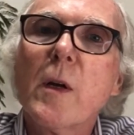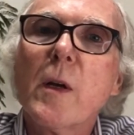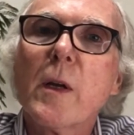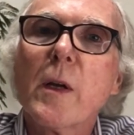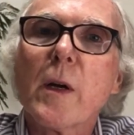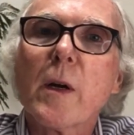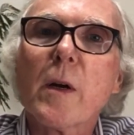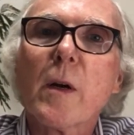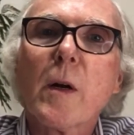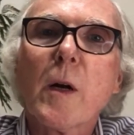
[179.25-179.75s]

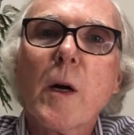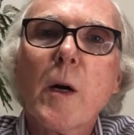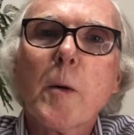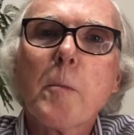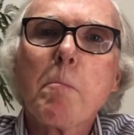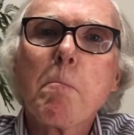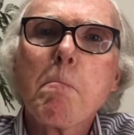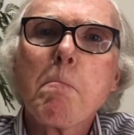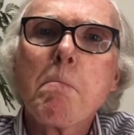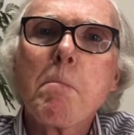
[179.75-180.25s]
here.
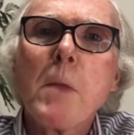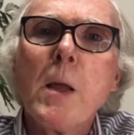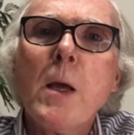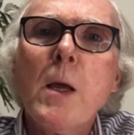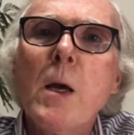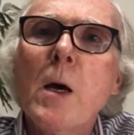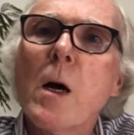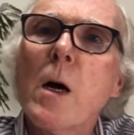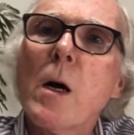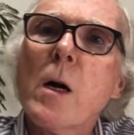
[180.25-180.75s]

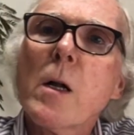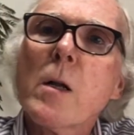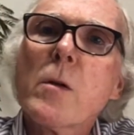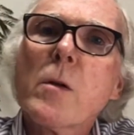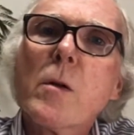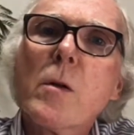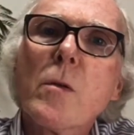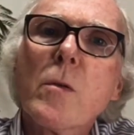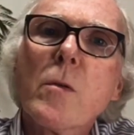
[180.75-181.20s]
On